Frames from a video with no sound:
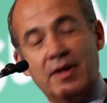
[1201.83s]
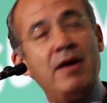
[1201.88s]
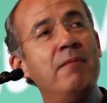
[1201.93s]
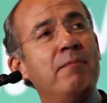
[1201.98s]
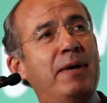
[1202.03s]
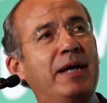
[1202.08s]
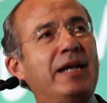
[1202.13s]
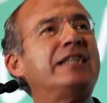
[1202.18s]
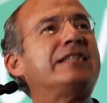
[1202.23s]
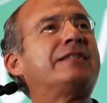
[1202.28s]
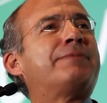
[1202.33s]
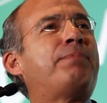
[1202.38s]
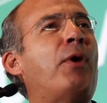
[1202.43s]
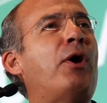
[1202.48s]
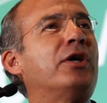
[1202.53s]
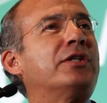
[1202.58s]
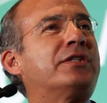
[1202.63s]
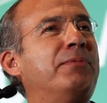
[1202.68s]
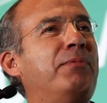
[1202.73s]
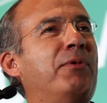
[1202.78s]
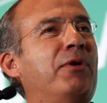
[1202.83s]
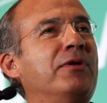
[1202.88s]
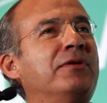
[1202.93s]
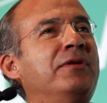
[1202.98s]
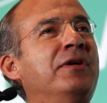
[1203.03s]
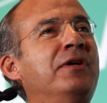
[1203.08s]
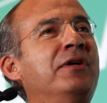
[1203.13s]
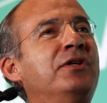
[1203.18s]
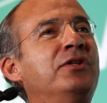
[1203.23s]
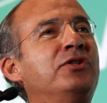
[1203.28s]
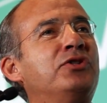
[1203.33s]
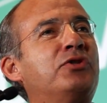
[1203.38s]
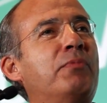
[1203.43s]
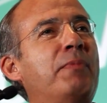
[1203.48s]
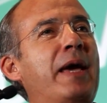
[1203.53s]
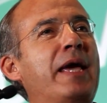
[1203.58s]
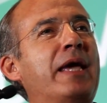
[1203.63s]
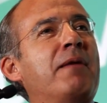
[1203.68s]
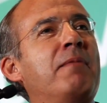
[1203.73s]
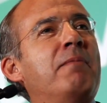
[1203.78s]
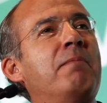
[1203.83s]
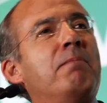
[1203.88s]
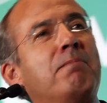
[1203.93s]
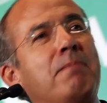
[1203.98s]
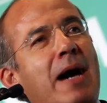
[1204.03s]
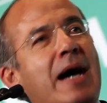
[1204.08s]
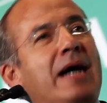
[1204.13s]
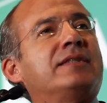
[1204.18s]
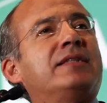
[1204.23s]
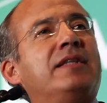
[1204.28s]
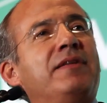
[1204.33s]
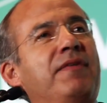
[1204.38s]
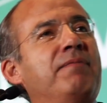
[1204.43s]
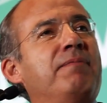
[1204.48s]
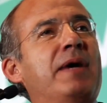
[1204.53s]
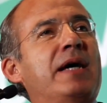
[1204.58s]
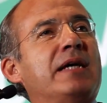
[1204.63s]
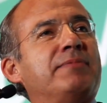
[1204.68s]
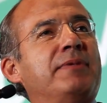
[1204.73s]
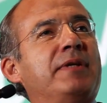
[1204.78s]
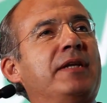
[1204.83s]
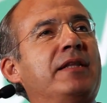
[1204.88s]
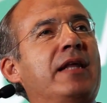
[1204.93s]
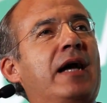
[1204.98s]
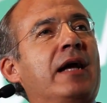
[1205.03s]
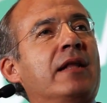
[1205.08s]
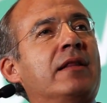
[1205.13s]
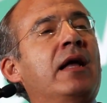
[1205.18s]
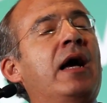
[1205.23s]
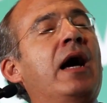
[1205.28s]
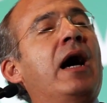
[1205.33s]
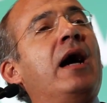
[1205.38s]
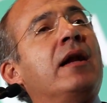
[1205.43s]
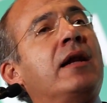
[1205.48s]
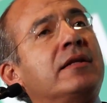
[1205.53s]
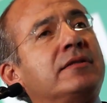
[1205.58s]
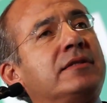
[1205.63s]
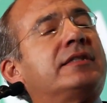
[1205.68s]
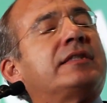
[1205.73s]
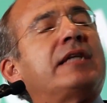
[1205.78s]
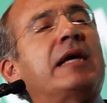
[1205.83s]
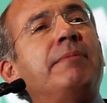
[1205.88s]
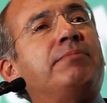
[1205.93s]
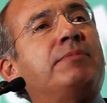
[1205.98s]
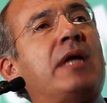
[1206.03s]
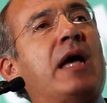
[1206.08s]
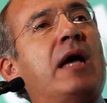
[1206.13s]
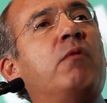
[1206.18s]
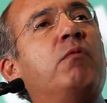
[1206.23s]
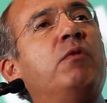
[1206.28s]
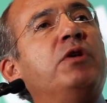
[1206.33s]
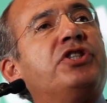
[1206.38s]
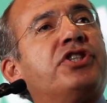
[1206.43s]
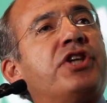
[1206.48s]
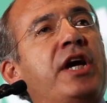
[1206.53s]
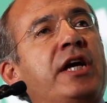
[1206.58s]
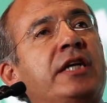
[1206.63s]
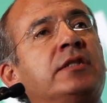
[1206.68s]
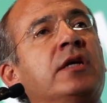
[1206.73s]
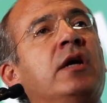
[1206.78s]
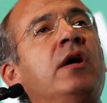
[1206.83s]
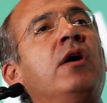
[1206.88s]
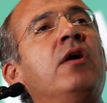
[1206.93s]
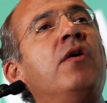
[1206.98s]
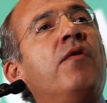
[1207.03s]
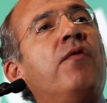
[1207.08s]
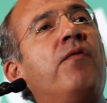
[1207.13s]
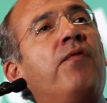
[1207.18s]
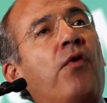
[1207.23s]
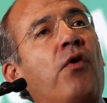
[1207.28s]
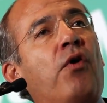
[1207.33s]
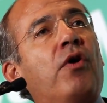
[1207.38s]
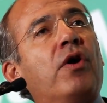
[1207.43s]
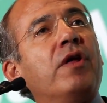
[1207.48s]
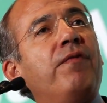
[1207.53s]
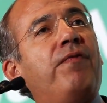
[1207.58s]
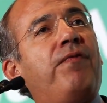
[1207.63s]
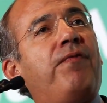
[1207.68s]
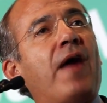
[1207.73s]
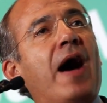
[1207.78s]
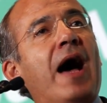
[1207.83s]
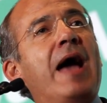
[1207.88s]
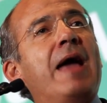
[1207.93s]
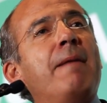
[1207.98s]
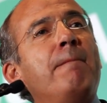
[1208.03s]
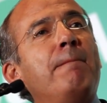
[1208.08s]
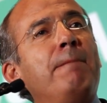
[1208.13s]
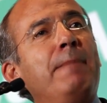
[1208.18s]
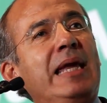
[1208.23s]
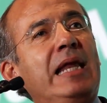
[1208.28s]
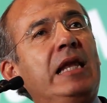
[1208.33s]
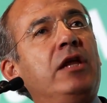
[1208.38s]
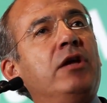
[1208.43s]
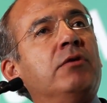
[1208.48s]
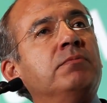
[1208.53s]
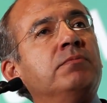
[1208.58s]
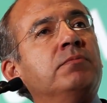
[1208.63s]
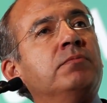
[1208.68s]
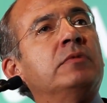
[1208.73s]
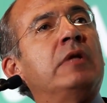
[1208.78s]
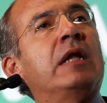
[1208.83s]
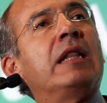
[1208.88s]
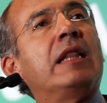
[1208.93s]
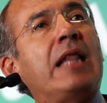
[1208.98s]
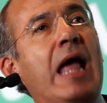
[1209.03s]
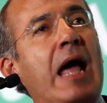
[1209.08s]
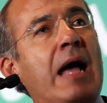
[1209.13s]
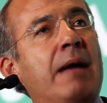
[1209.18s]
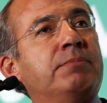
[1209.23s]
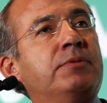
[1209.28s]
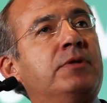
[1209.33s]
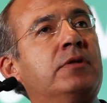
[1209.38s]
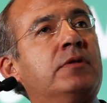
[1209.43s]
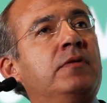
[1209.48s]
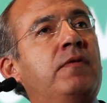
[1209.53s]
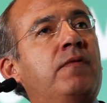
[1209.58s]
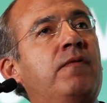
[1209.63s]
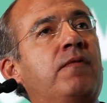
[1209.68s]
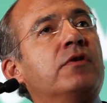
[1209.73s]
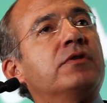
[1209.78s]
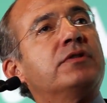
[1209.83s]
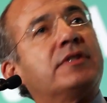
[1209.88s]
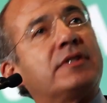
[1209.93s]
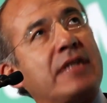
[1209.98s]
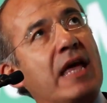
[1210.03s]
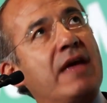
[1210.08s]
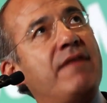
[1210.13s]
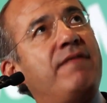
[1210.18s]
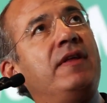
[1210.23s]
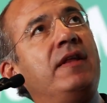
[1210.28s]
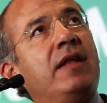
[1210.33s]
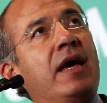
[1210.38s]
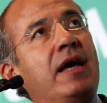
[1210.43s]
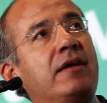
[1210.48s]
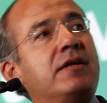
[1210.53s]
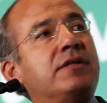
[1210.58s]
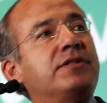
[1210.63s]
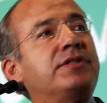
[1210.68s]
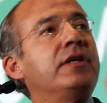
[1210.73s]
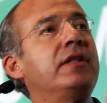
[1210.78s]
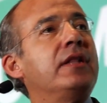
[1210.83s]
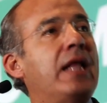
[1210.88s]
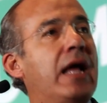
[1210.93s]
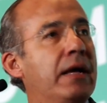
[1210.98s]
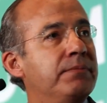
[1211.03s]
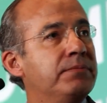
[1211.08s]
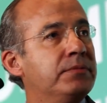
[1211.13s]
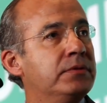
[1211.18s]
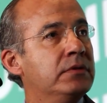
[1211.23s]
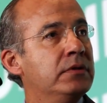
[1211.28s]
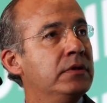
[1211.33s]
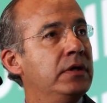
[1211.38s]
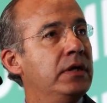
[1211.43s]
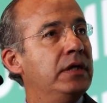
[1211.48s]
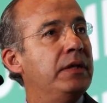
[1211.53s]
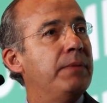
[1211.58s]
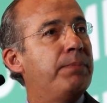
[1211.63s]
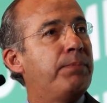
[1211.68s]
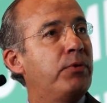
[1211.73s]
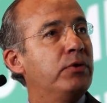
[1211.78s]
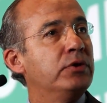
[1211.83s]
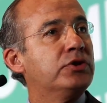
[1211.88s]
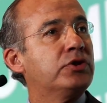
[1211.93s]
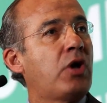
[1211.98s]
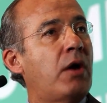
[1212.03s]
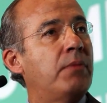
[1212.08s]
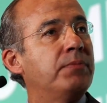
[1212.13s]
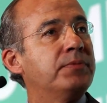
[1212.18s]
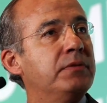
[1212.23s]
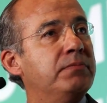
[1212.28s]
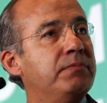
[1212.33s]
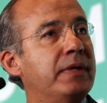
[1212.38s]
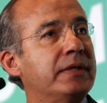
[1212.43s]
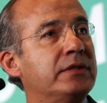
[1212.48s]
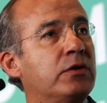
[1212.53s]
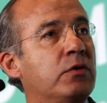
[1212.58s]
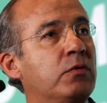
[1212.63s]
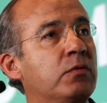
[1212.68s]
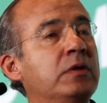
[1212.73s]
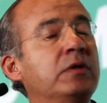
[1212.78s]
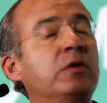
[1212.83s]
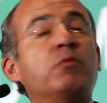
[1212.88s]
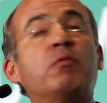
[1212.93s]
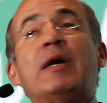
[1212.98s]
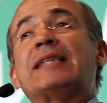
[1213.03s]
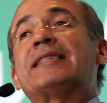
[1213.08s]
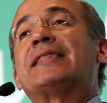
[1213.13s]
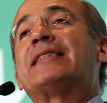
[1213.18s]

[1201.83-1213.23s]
but it's possible to make massive investment in that. And at the same time, we changed 45 million lamps for saving energy lamps in the poorest homes in Mexico. It was